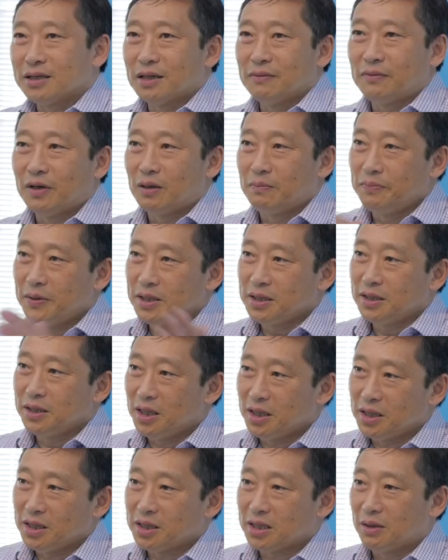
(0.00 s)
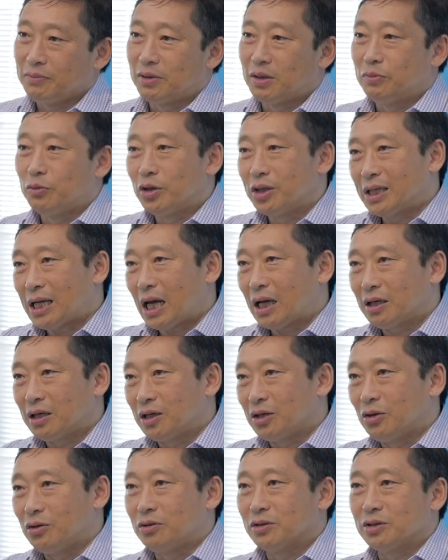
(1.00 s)
Some are business, some are more
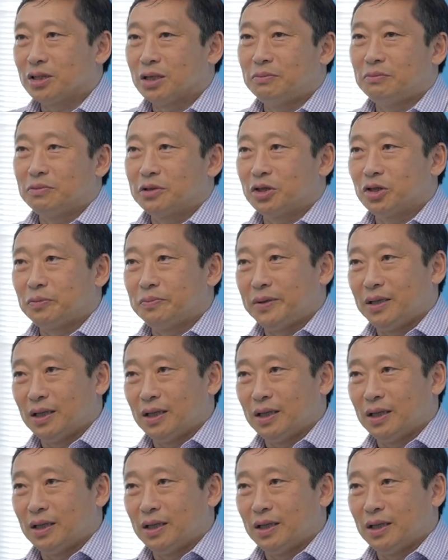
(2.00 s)
technical, some could